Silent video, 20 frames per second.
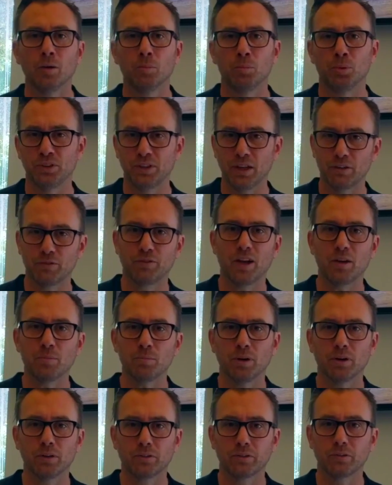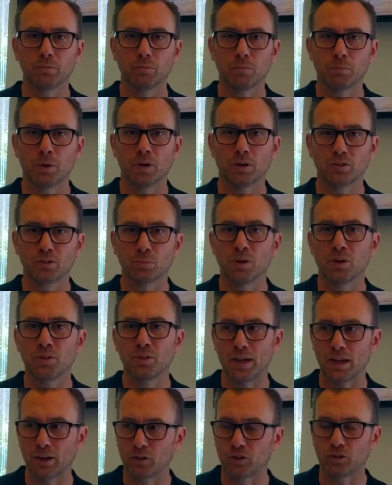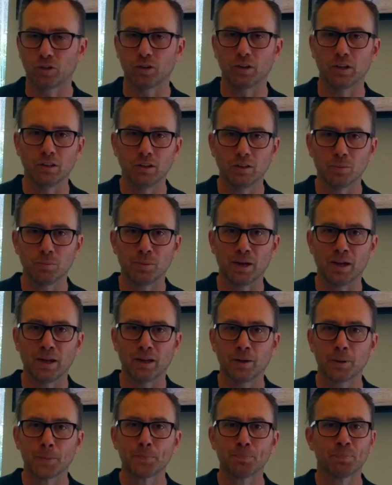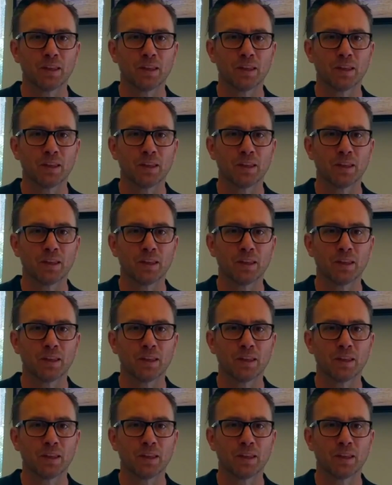Put that $5 a month extra into the bank